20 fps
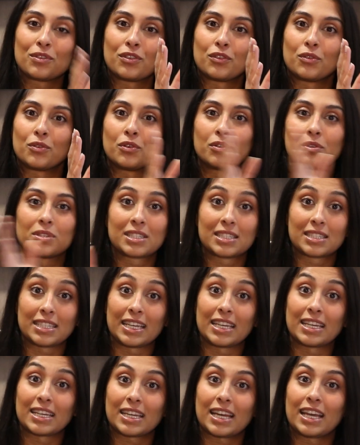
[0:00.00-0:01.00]
your
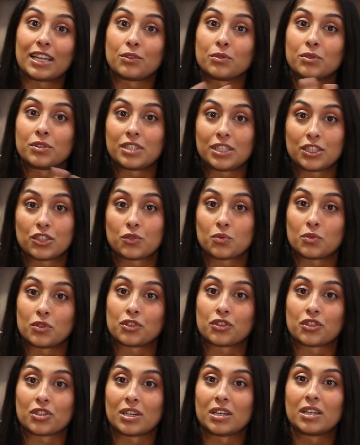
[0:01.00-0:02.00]
sink and your
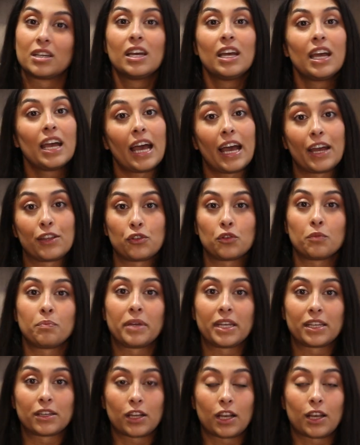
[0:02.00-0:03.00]
dishwasher and your
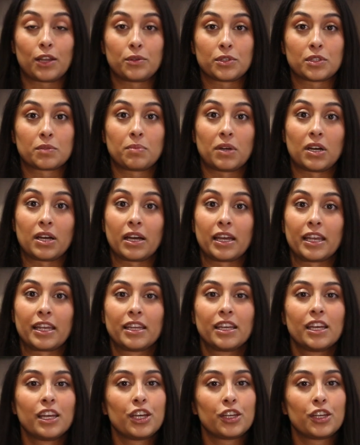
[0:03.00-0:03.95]
bin close by.